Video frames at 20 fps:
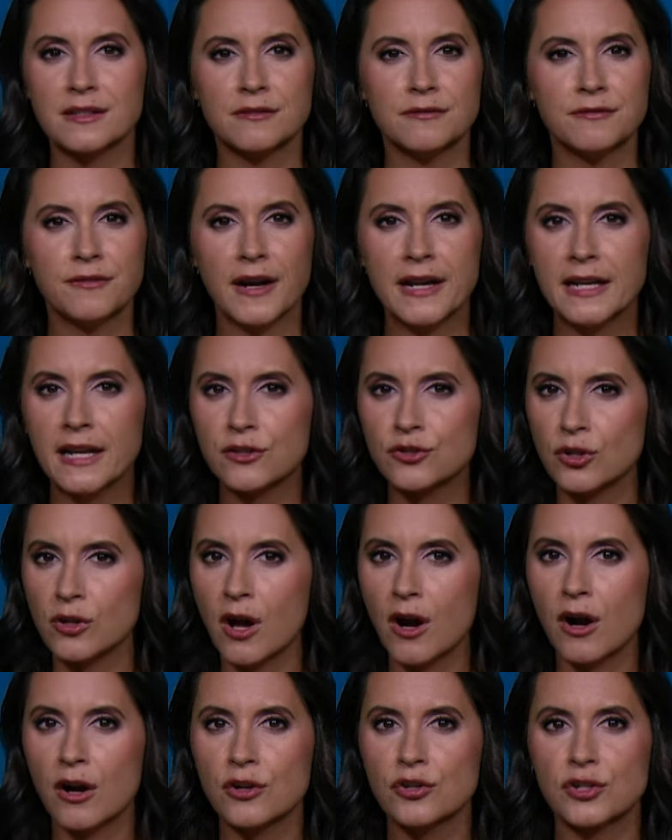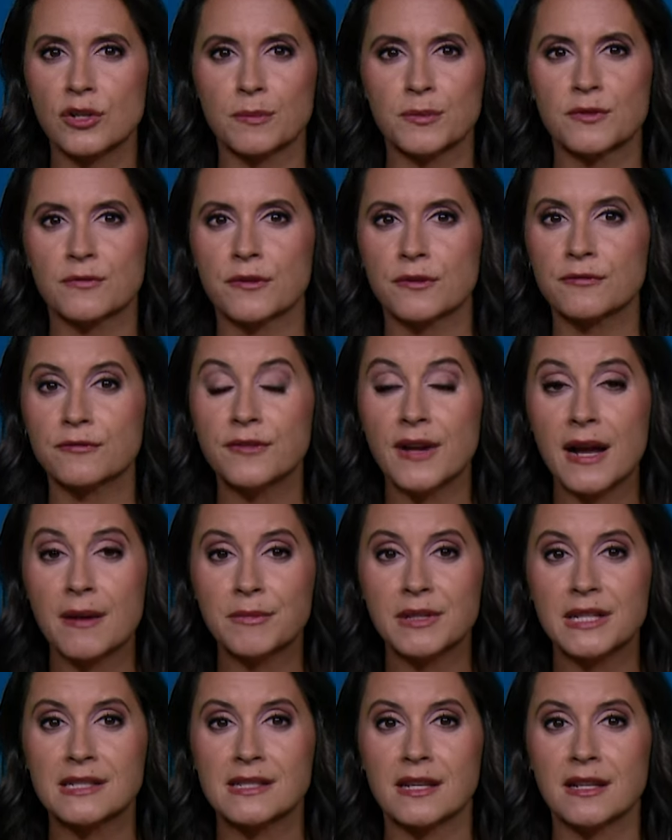of financial hardships for
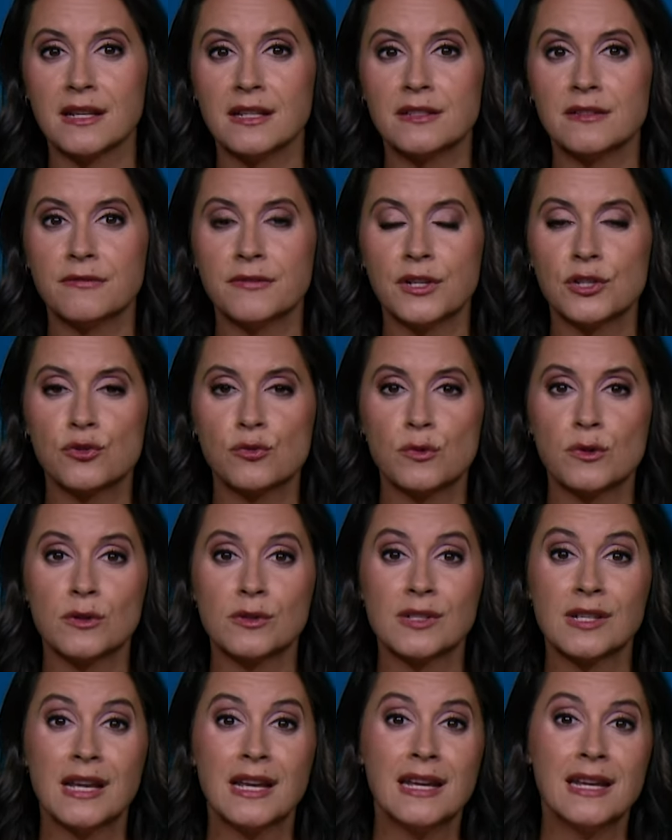families and individuals,